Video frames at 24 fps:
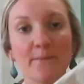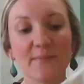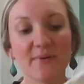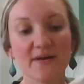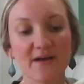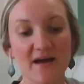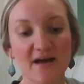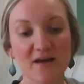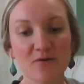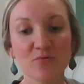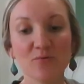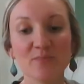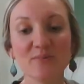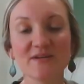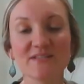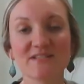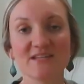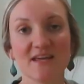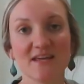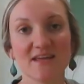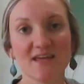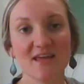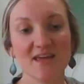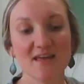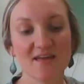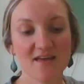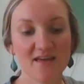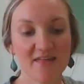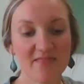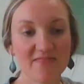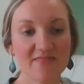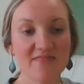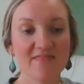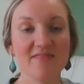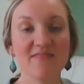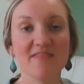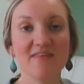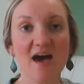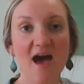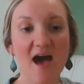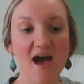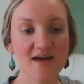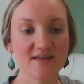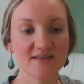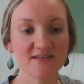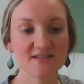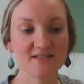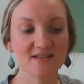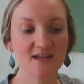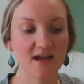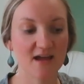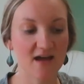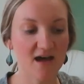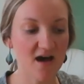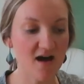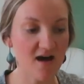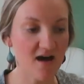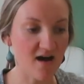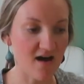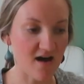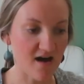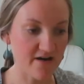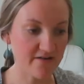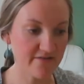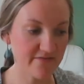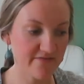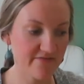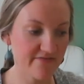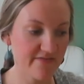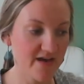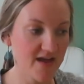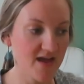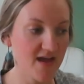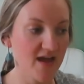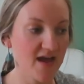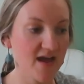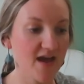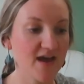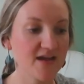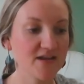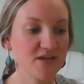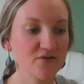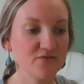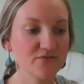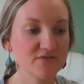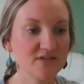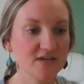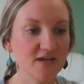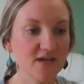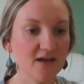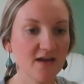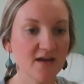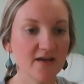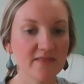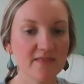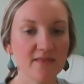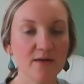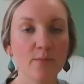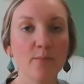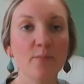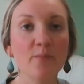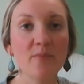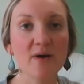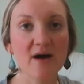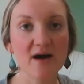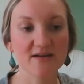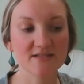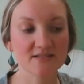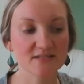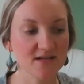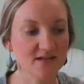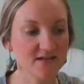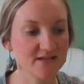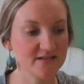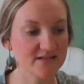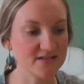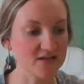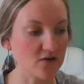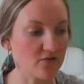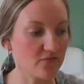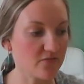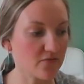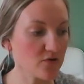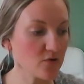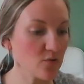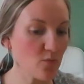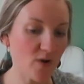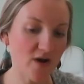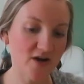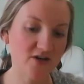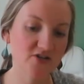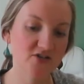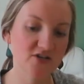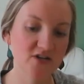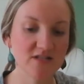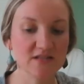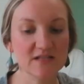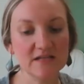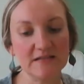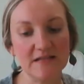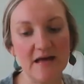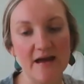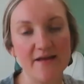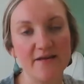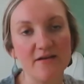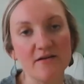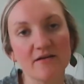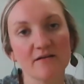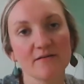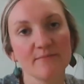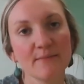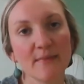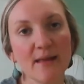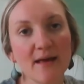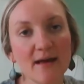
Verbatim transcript: but I will be taking that off and using the basket itself or washing the liner.